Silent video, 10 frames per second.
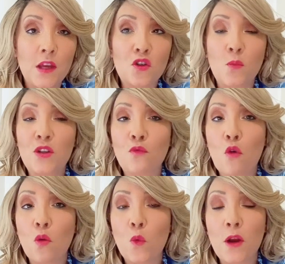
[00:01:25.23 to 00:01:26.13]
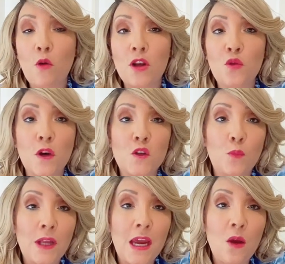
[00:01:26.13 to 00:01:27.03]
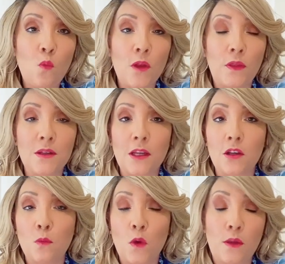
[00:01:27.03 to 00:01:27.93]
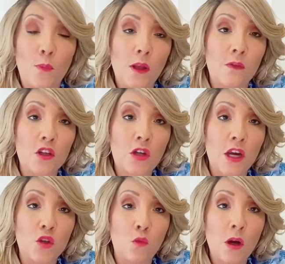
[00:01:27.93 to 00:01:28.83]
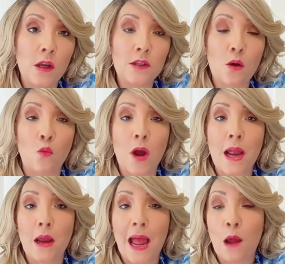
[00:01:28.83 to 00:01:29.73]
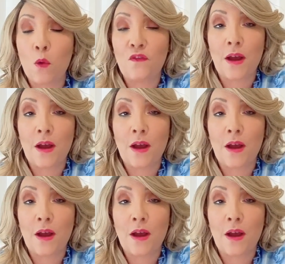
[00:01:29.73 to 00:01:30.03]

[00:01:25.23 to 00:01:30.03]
So Ms. Aurorah went on to explain what this what the bill of exchange was, why how we